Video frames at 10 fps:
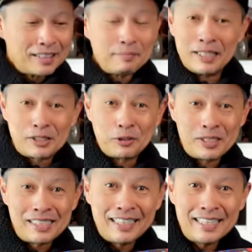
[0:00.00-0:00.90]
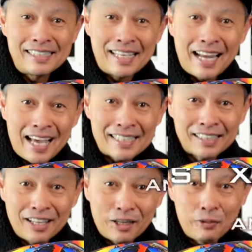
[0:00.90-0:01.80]
But as good as it is, it has a
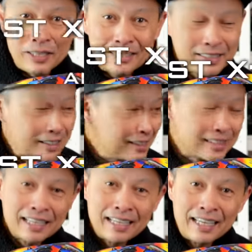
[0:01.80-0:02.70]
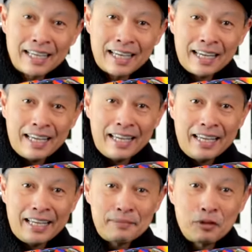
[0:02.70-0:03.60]
lot of weaknesses.
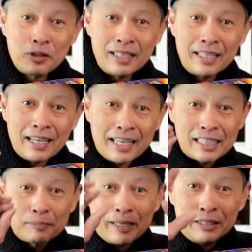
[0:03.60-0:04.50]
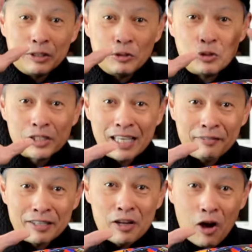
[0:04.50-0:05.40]
And I'm gonna explain to you
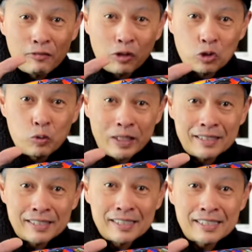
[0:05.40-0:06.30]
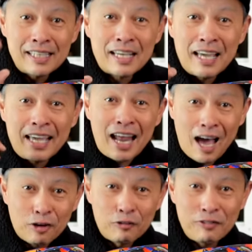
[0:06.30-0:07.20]
7 of those weaknesses and
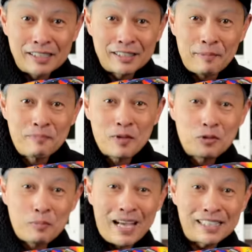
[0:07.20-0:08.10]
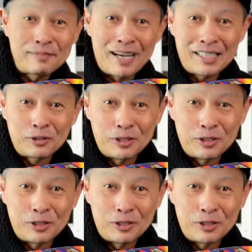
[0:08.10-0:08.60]
how to fix them to maximize your